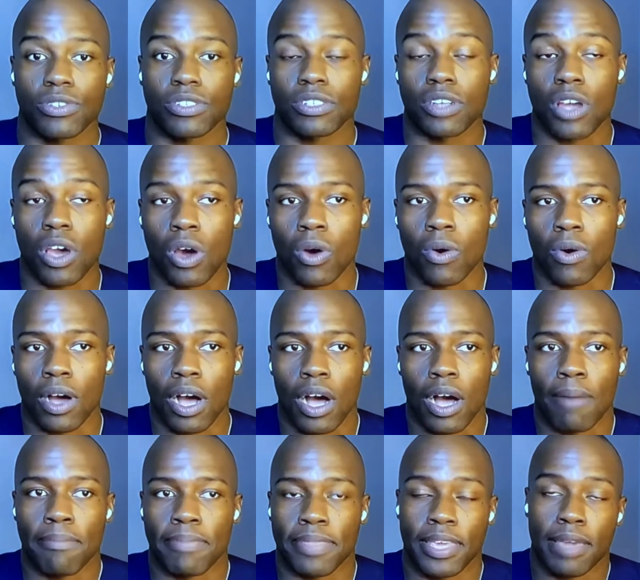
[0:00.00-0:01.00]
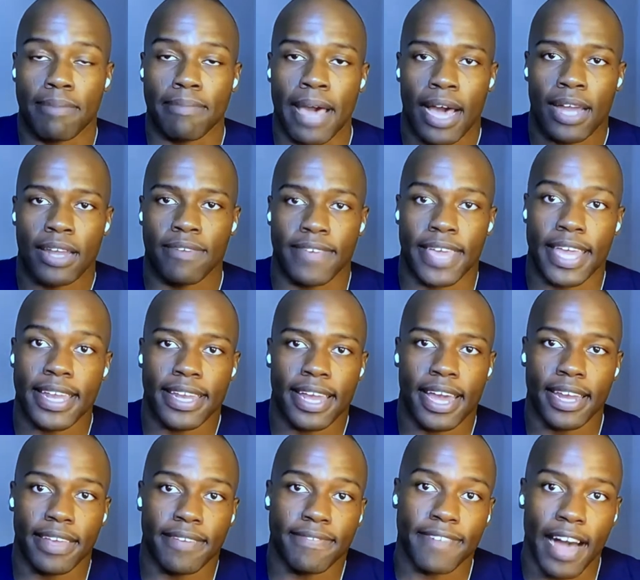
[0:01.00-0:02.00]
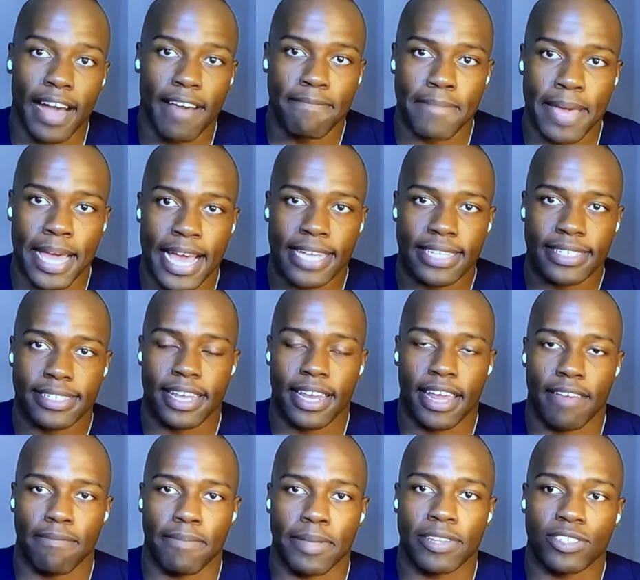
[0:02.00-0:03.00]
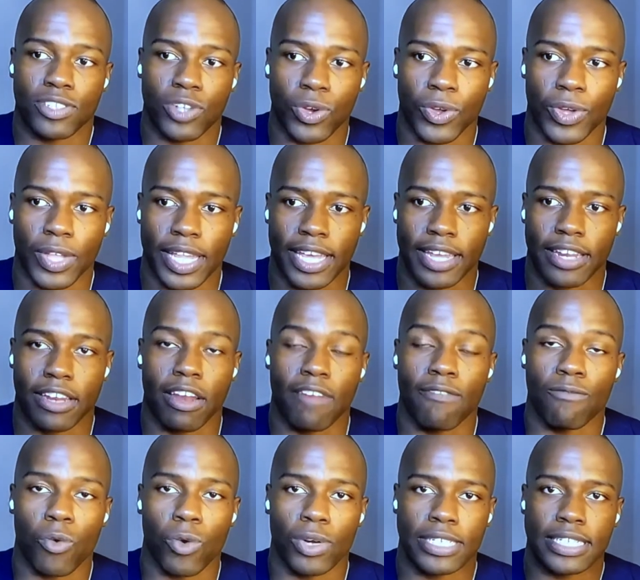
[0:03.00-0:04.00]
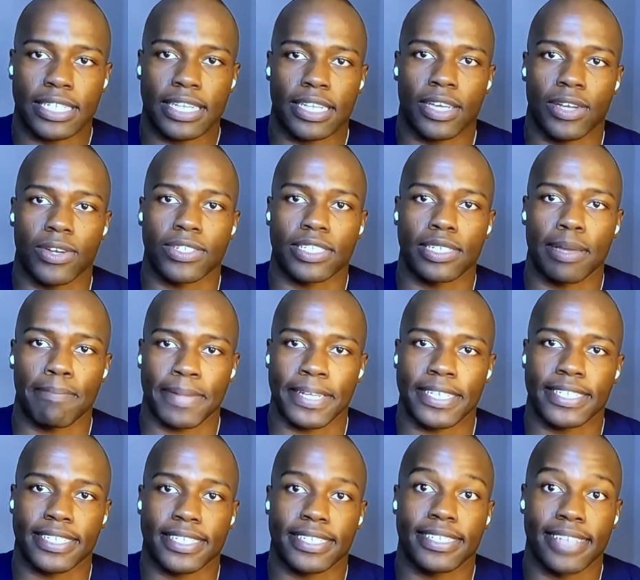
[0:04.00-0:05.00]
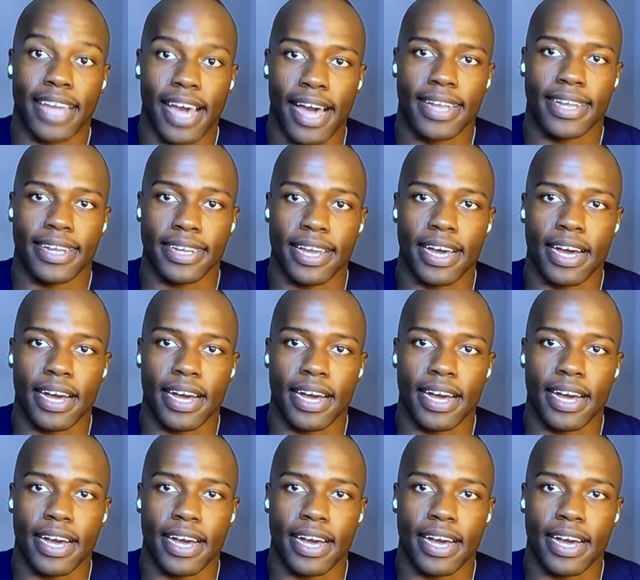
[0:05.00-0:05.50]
really try not to look away. I know it's hard to do. It'll take a little bit of practice, but out of the 3